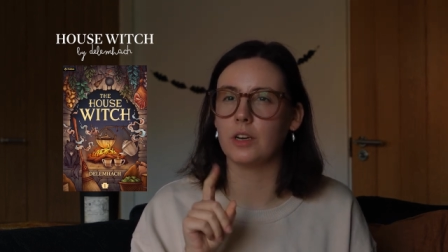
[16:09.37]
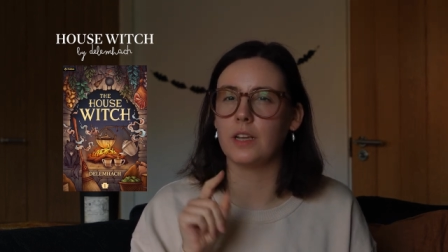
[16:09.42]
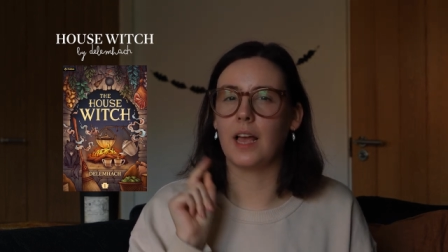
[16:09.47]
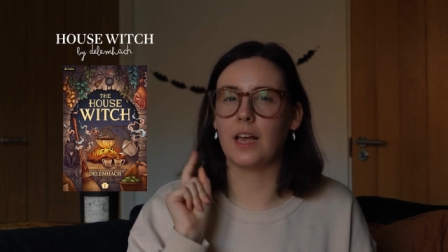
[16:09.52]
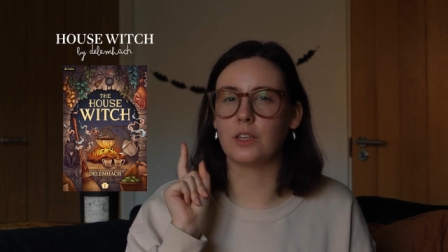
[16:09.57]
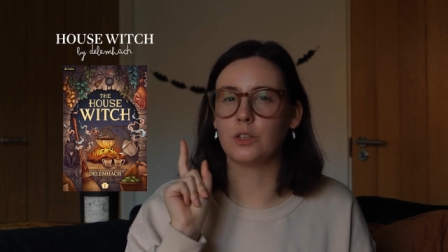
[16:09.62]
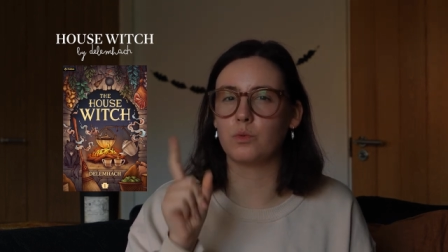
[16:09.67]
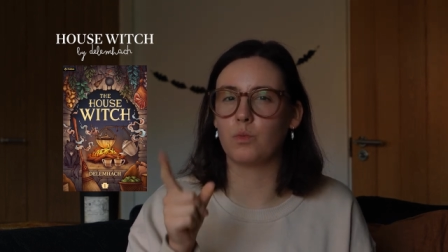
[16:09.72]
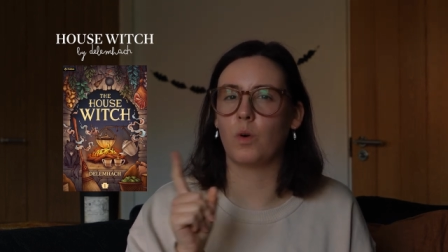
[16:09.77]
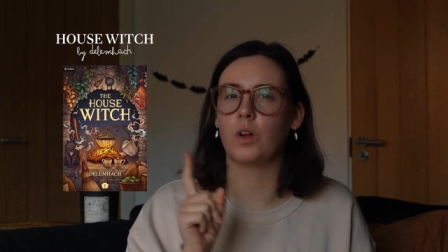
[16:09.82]

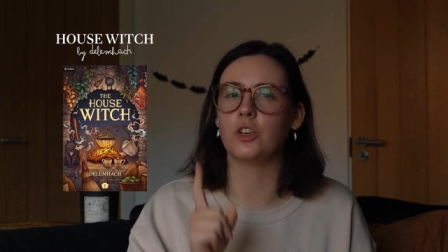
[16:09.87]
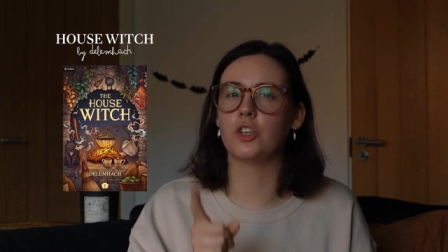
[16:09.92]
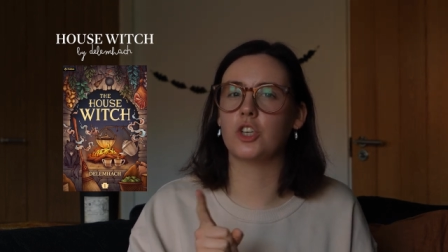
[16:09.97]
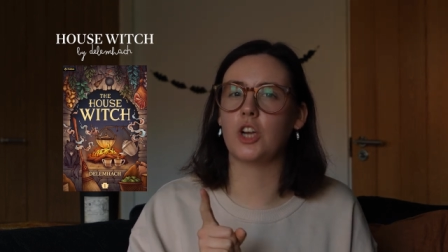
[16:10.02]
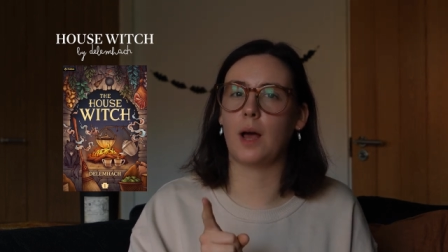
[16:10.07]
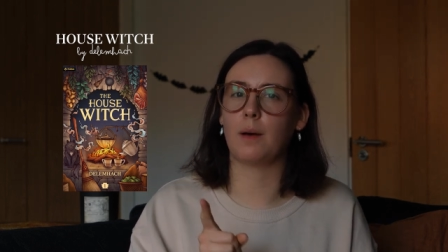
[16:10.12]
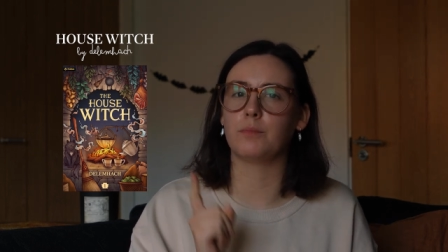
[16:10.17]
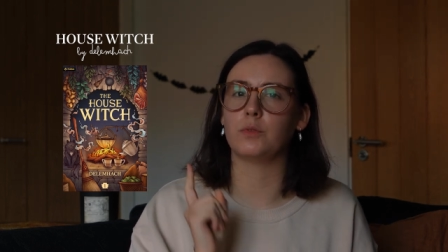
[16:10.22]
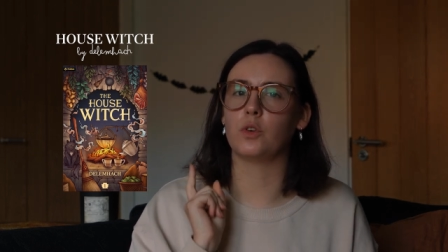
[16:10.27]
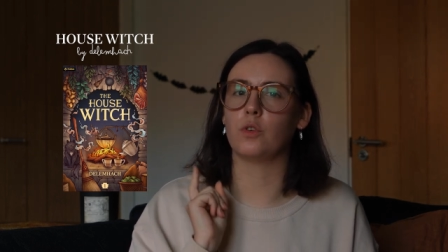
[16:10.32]
yes, one
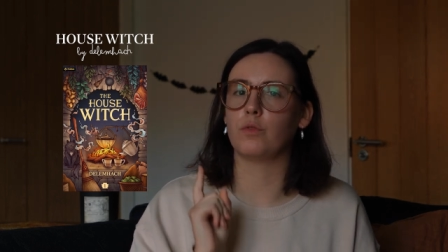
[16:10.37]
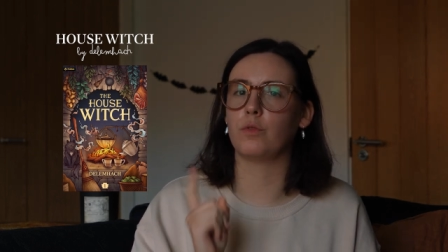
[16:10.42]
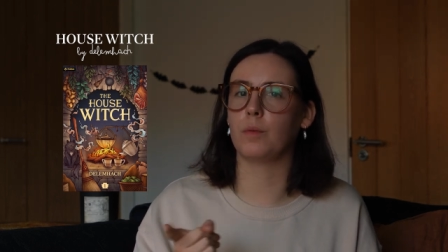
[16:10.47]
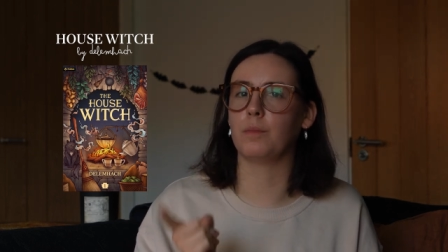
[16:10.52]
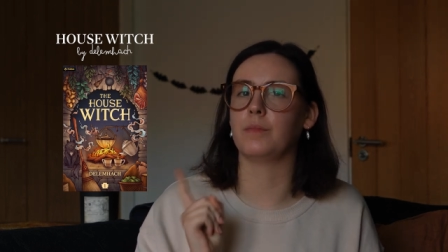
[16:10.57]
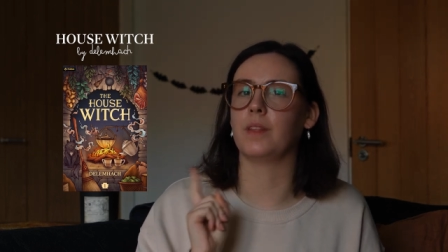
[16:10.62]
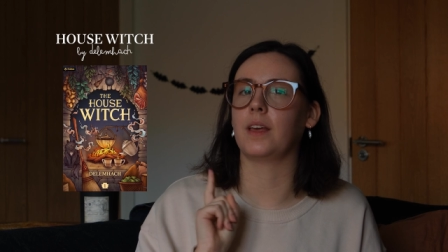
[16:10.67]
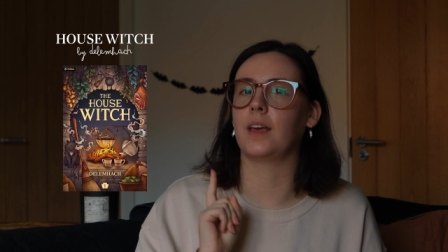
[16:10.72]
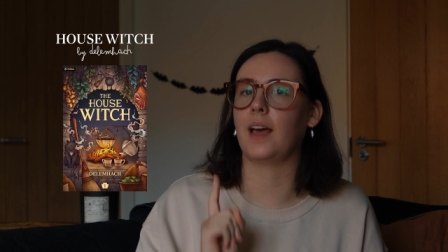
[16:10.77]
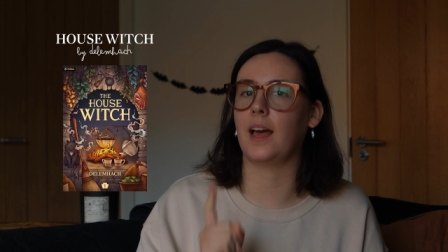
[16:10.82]
chapter
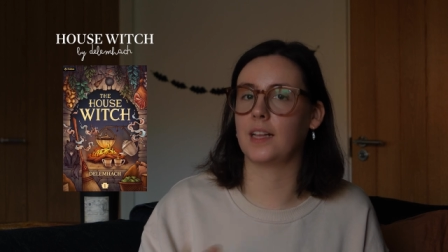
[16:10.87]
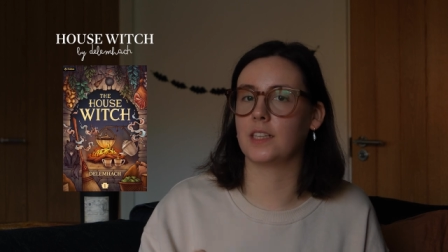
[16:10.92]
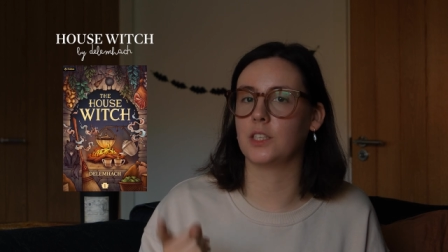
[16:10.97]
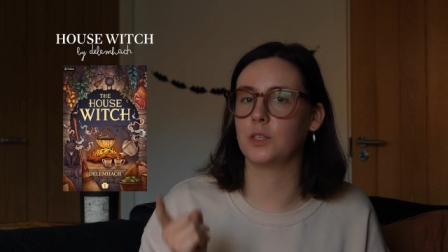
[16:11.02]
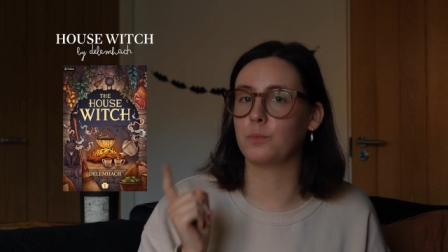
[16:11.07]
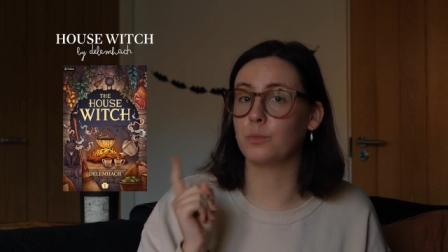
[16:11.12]
from the cat's